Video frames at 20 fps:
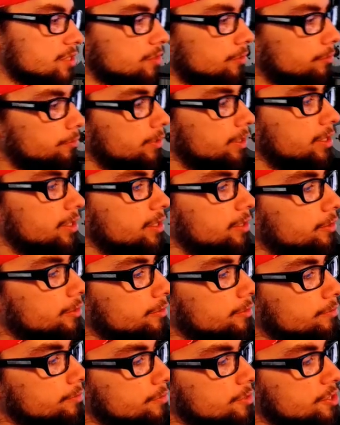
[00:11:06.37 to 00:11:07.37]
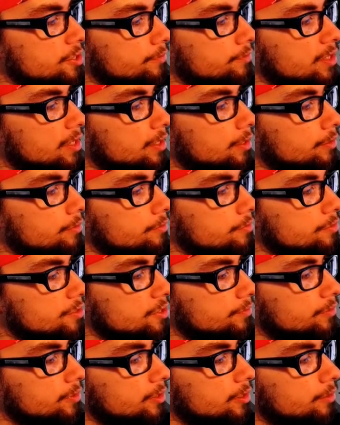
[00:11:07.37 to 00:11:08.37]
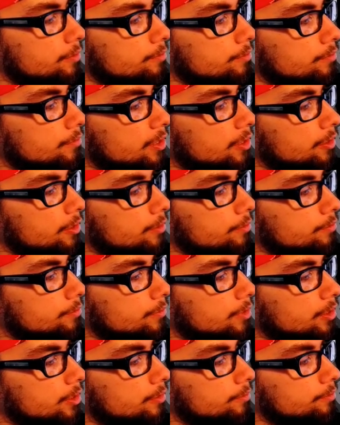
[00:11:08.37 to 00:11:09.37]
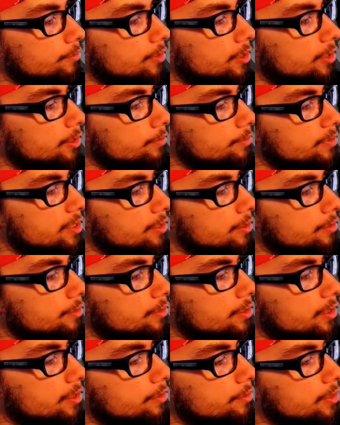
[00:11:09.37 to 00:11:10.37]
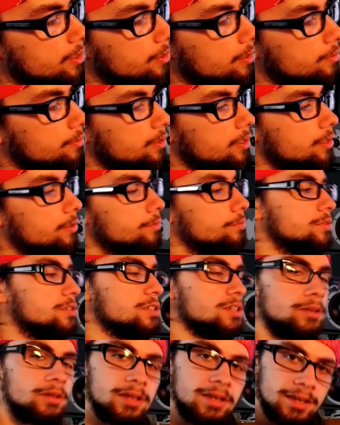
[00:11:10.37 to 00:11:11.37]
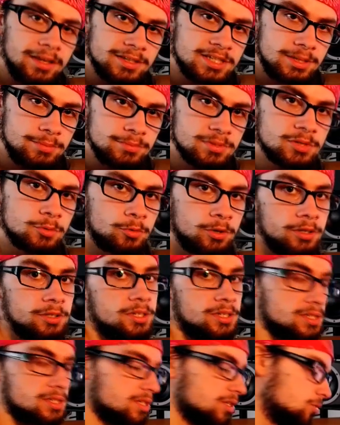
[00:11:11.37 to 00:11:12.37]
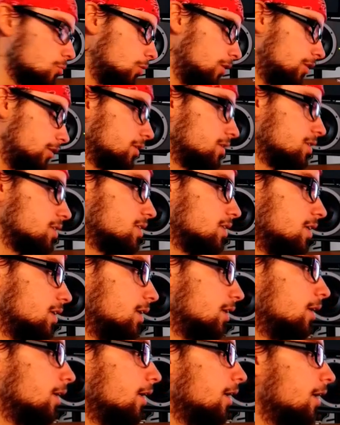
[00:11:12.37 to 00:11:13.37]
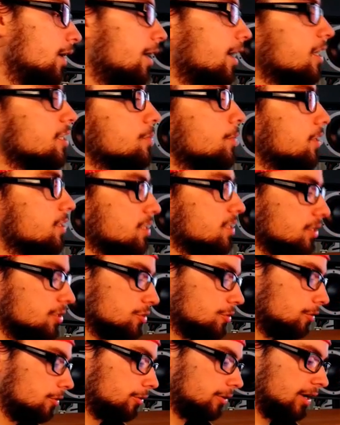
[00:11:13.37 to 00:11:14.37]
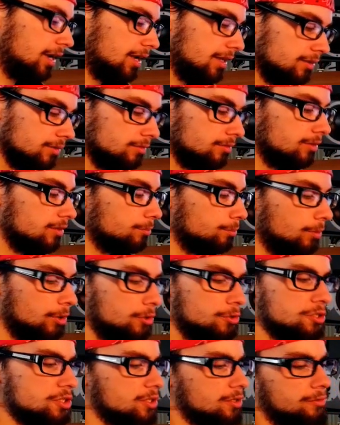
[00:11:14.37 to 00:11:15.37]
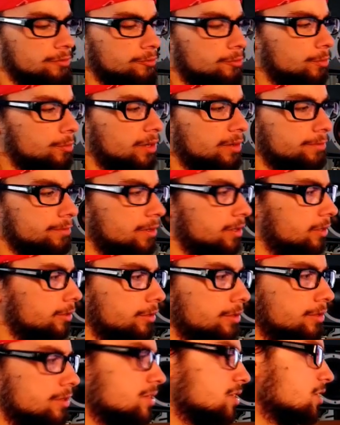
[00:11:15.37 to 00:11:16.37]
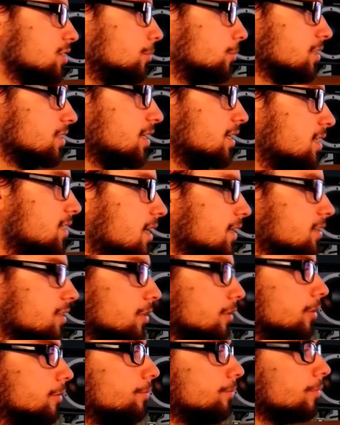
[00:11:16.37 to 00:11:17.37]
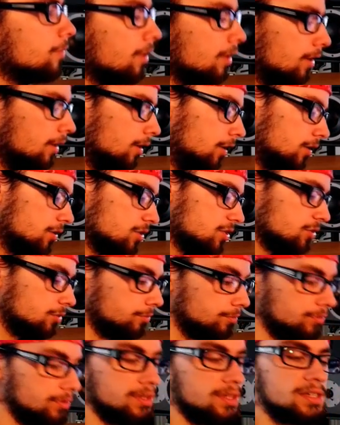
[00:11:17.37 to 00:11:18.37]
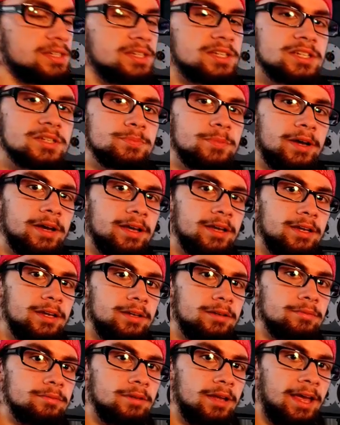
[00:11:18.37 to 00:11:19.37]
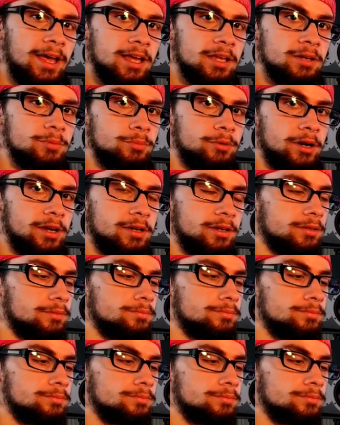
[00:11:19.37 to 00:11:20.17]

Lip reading: So right here, shift down, shift up, up, up, up, down, down, down, down. So it seems to work just as well as the Xbox controller, and the motion for my finger is almost identical. So this is my handbrake.